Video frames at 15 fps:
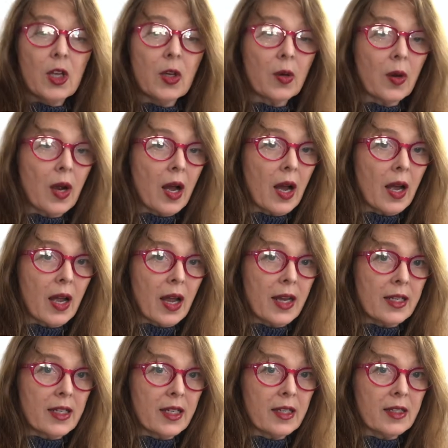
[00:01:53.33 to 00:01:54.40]
Your
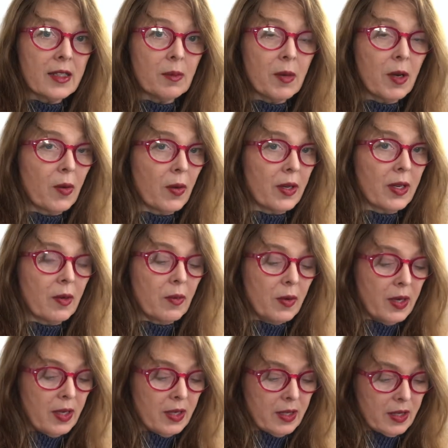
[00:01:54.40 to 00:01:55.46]
ideas be greeted
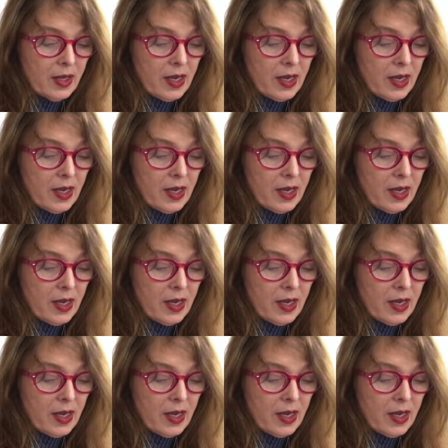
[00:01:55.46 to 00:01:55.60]
with